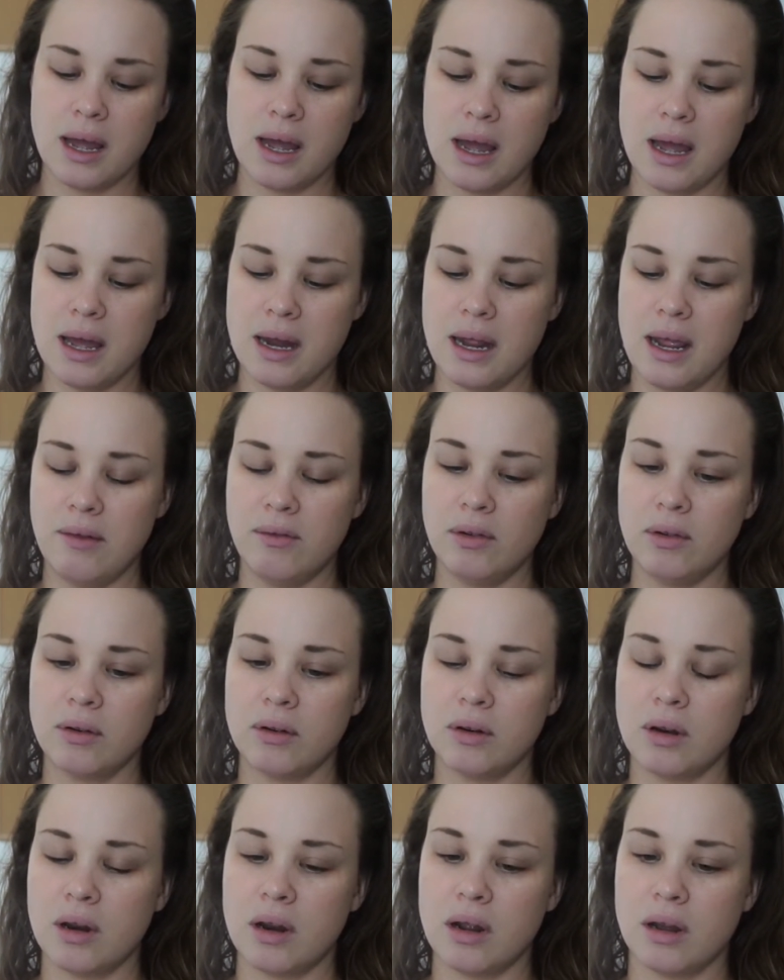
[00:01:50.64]
And even
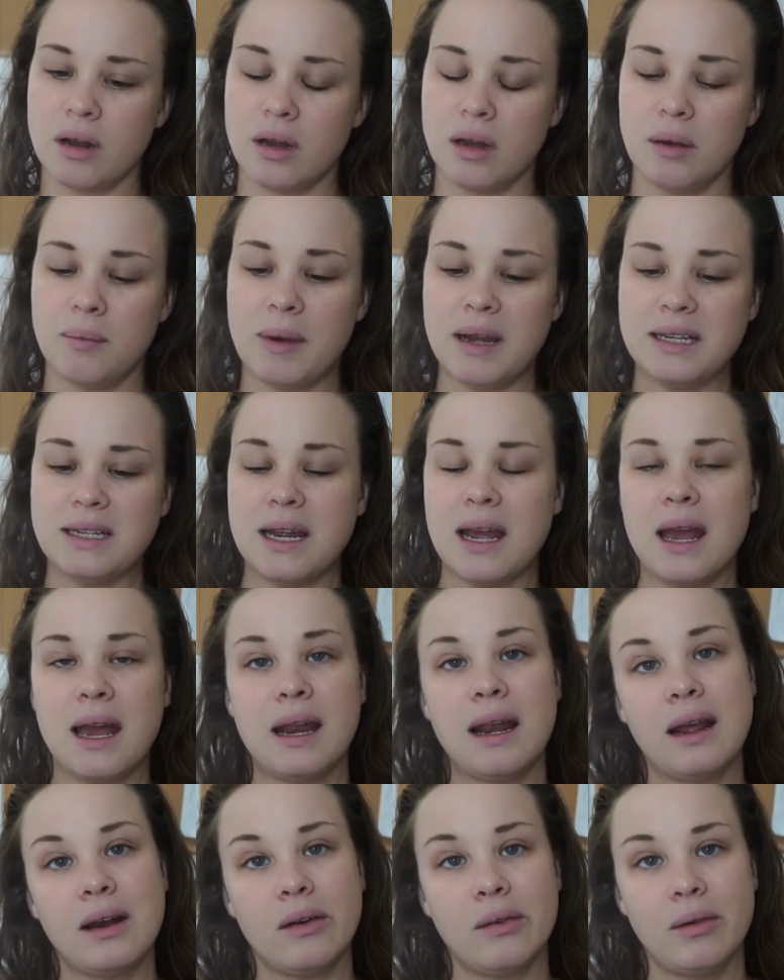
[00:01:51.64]
my
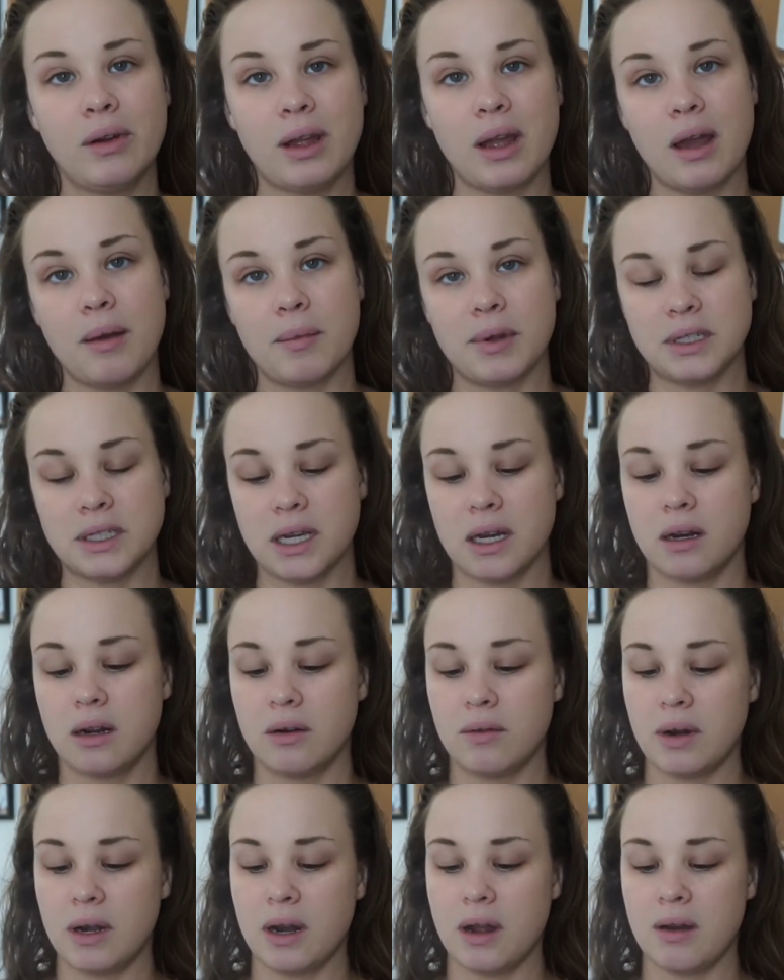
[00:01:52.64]
tan, I don't really have my tan on
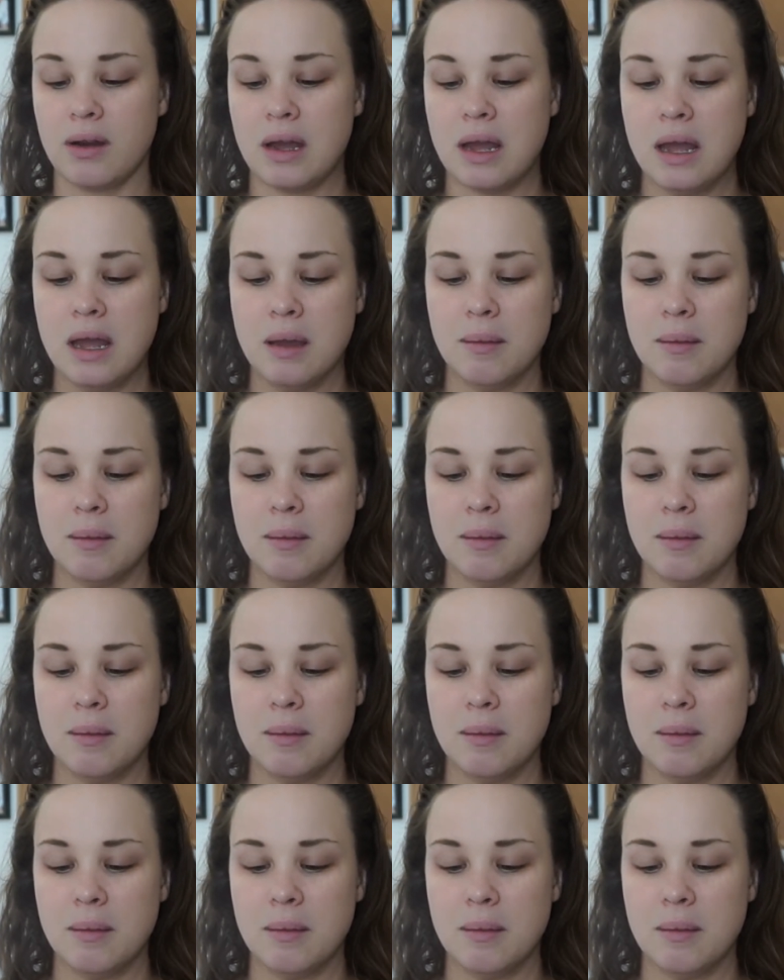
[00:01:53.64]
right now,